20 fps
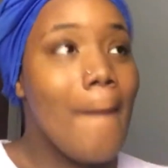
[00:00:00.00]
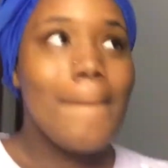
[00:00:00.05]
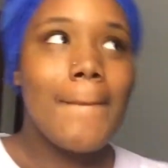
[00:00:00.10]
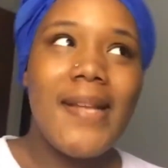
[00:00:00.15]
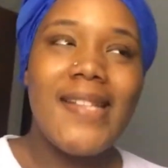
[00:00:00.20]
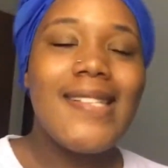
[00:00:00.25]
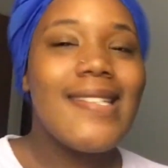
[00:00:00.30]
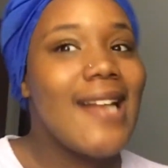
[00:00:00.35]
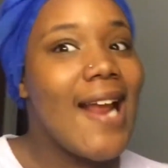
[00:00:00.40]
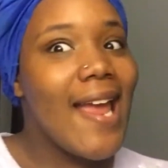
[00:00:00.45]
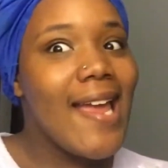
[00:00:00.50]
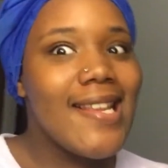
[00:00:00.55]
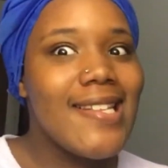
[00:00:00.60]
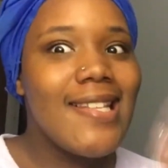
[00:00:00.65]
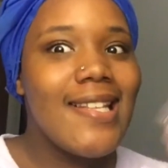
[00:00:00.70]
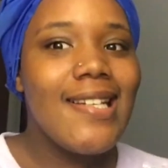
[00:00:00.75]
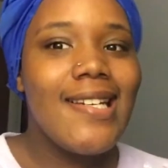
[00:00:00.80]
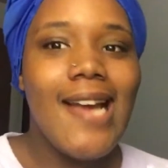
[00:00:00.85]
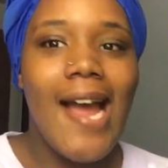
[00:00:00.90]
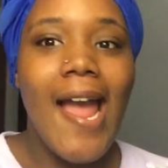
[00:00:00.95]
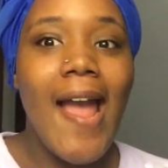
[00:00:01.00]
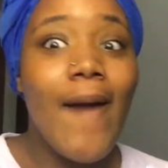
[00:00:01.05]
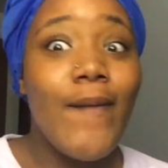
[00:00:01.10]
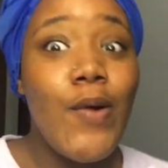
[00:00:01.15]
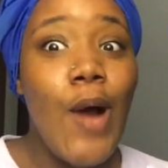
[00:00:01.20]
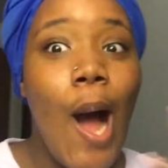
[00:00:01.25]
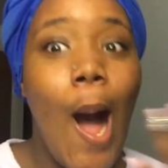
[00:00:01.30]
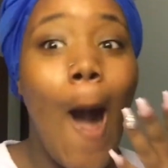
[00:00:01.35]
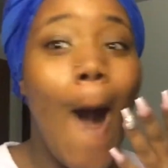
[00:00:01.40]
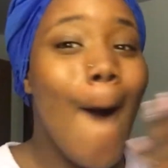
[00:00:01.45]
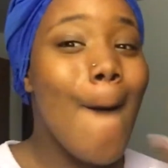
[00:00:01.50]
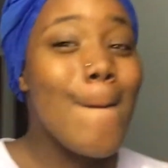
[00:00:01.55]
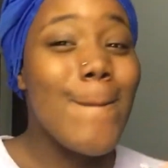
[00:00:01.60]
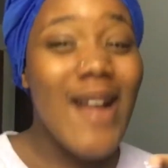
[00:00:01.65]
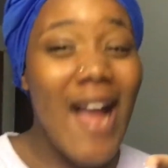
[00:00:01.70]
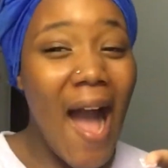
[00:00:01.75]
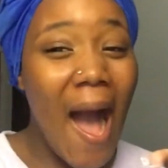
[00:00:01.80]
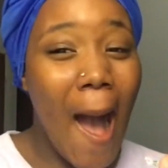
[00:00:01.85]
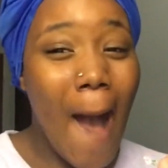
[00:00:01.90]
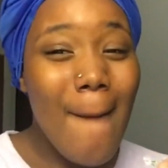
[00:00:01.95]
but today is the day of
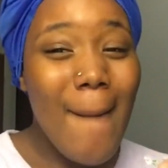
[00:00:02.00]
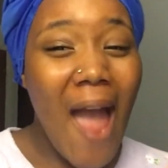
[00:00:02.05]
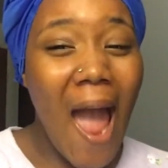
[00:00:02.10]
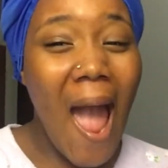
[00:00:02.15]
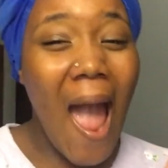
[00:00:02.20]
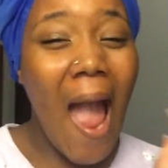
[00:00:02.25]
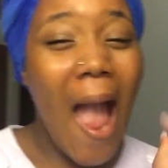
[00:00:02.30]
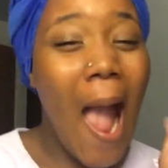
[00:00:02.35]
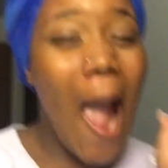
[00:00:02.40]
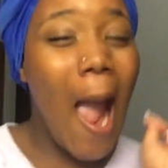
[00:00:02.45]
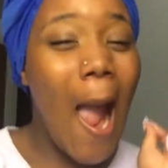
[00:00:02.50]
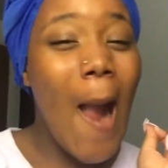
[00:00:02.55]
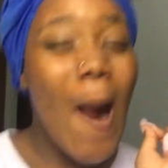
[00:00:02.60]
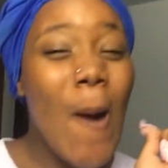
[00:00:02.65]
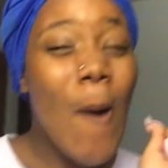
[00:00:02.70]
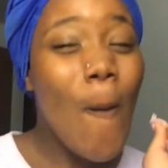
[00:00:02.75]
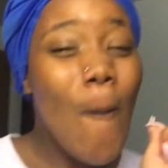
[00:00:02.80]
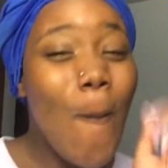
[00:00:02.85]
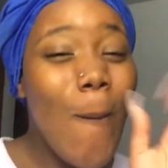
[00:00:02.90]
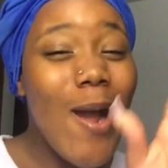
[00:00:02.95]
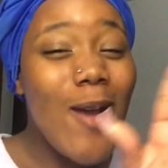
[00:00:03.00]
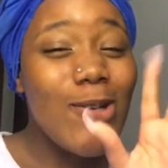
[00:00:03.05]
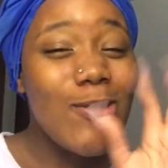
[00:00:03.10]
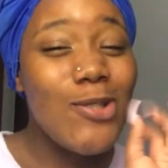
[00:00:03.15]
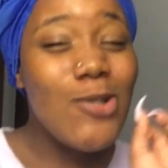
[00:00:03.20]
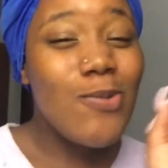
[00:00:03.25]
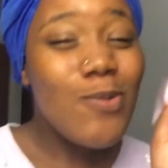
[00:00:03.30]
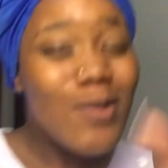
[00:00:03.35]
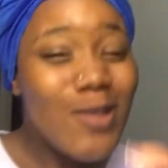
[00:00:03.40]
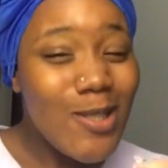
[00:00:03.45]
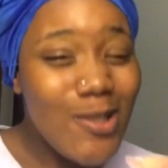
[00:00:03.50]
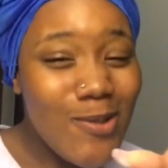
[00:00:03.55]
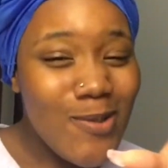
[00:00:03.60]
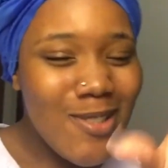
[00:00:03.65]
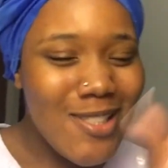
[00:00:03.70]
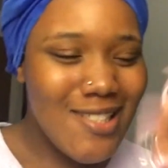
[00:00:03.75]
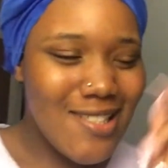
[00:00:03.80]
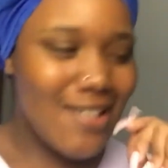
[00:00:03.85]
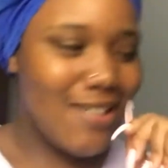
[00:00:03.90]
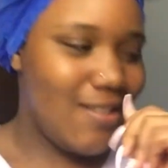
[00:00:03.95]
homecoming. Woot
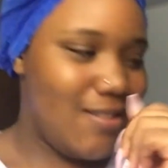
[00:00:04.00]
woot.